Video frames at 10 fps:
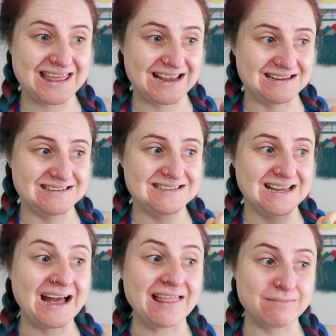things
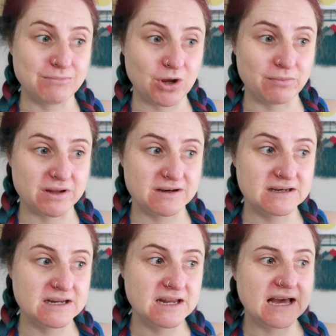at the
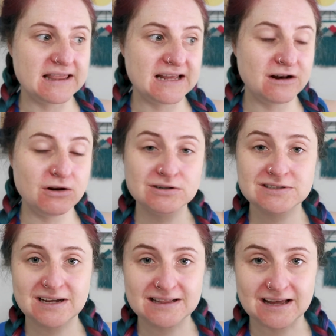moment. And then
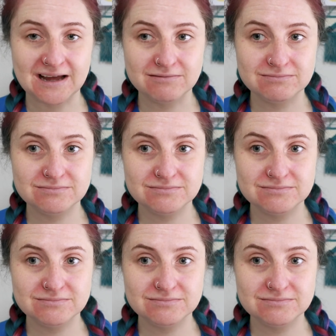alongside that,